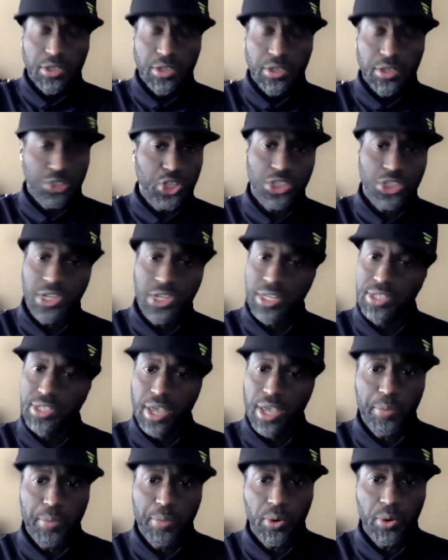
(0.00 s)
This is just an
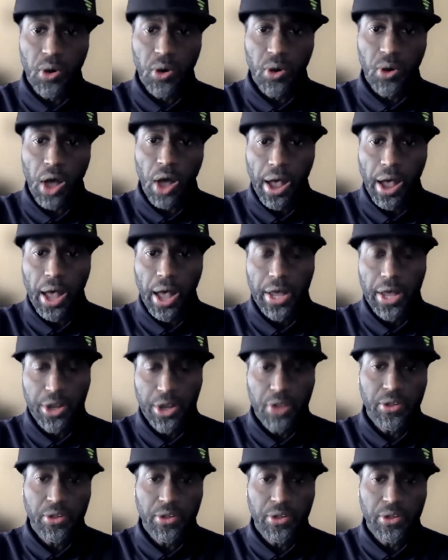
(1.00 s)
example,
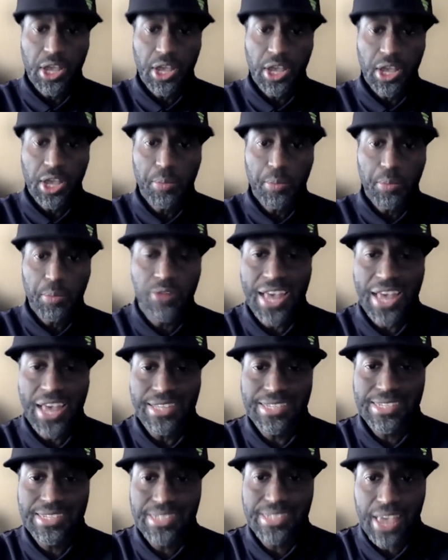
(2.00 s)
another example of
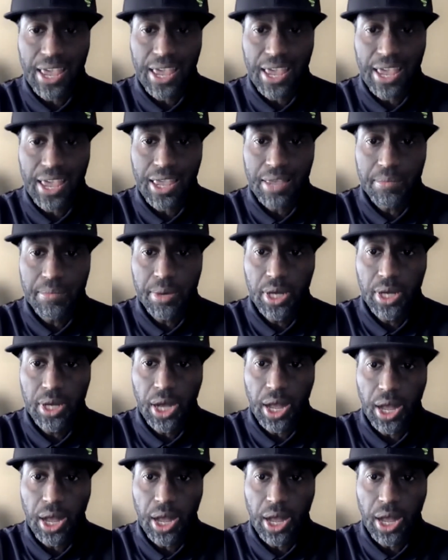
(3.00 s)
that same